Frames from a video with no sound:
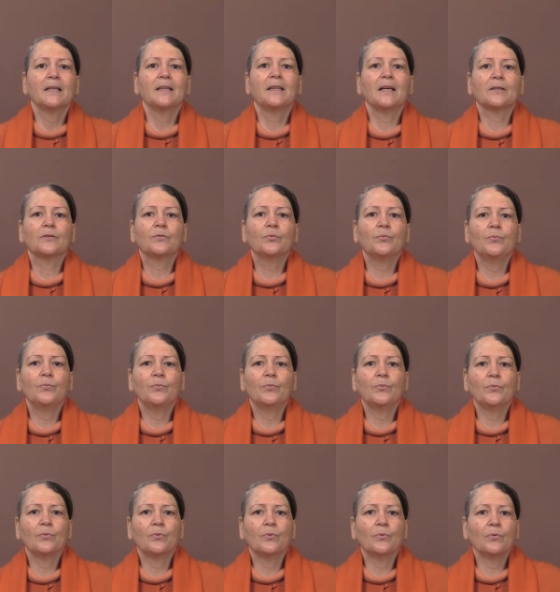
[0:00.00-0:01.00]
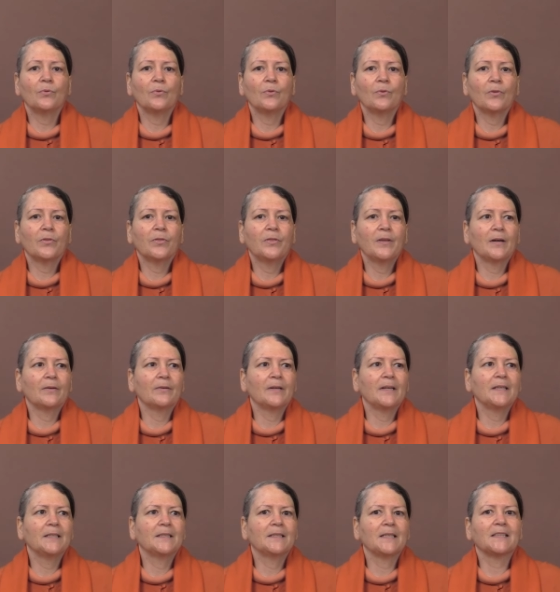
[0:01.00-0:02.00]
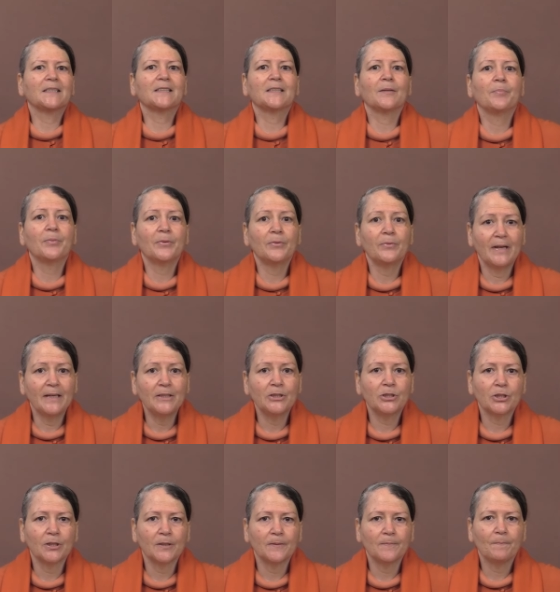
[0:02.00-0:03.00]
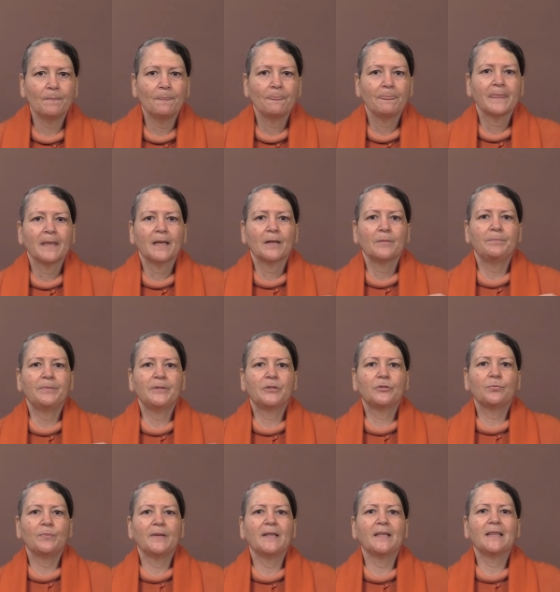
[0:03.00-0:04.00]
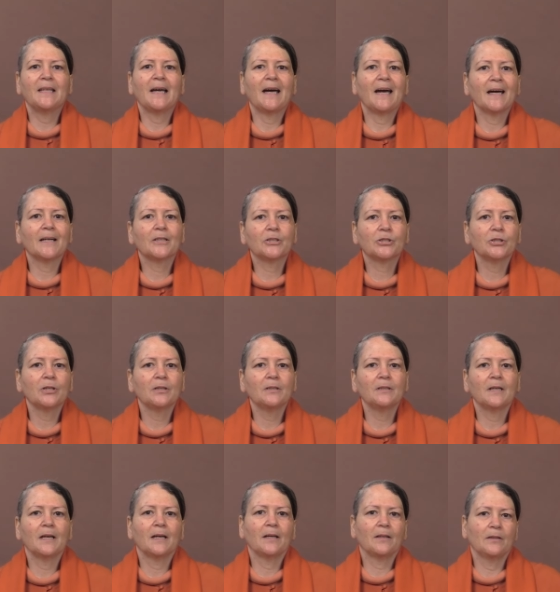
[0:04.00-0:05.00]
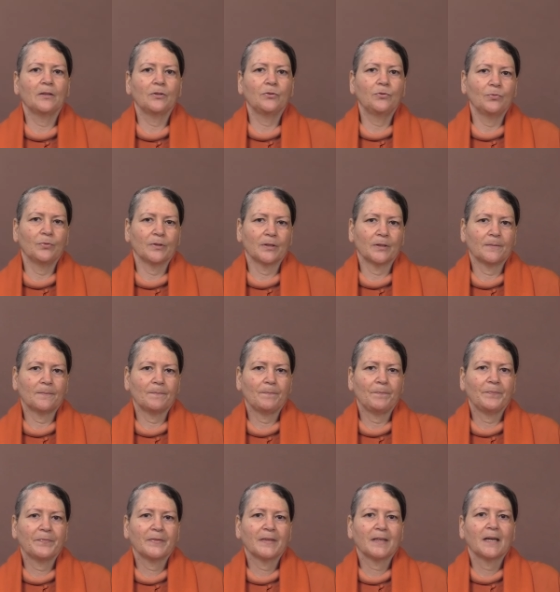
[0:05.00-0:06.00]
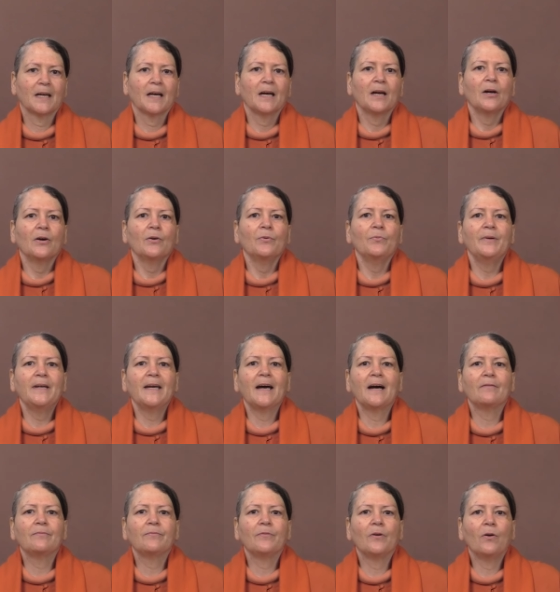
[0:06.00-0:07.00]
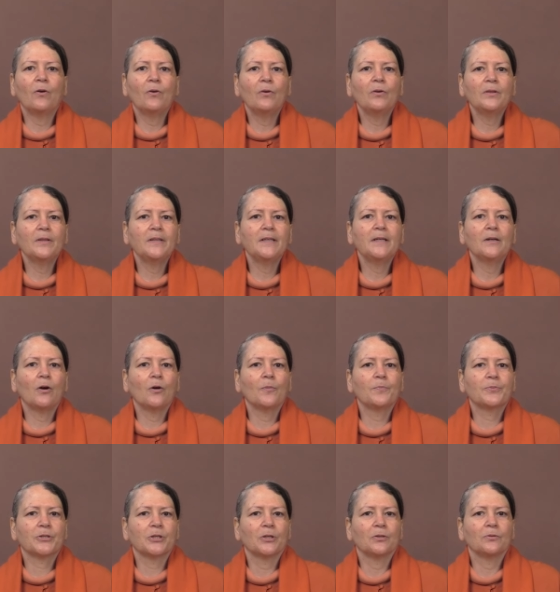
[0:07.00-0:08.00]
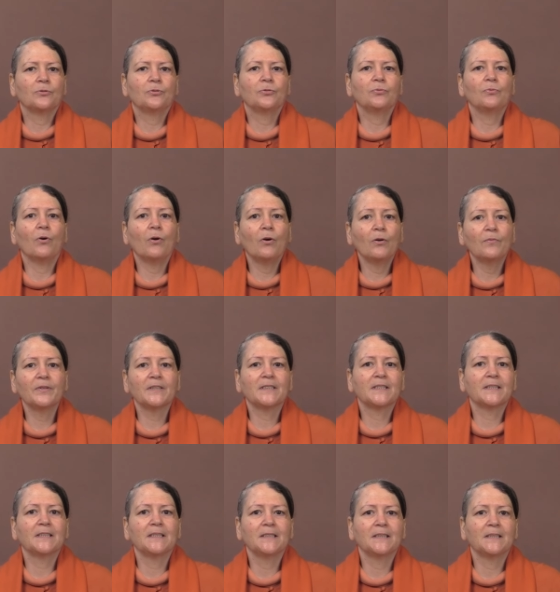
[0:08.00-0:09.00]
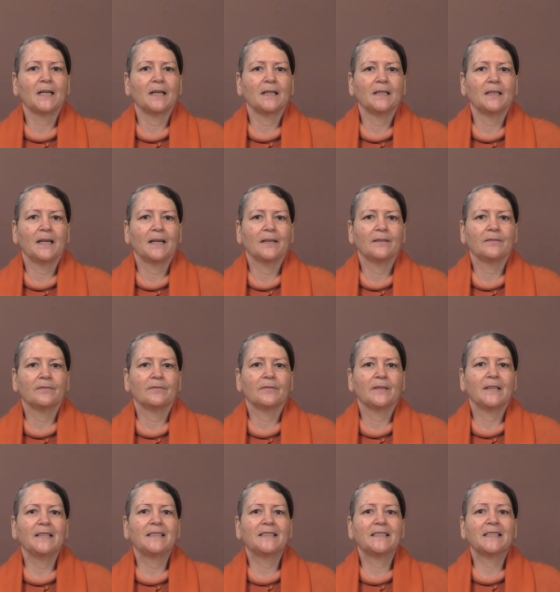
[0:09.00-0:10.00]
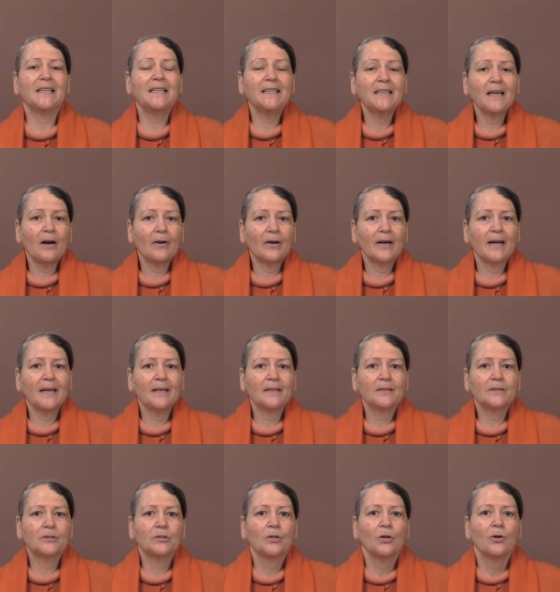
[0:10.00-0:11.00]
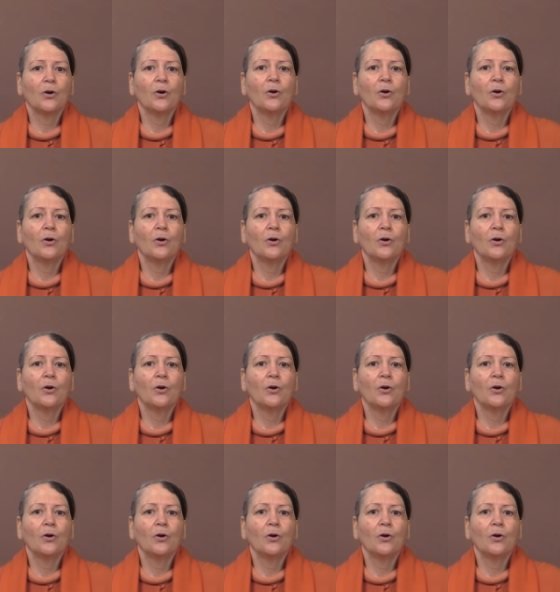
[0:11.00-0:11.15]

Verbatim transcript: that there is a separation between the action and the doer. We have all the option to oversee our life. It's in our hands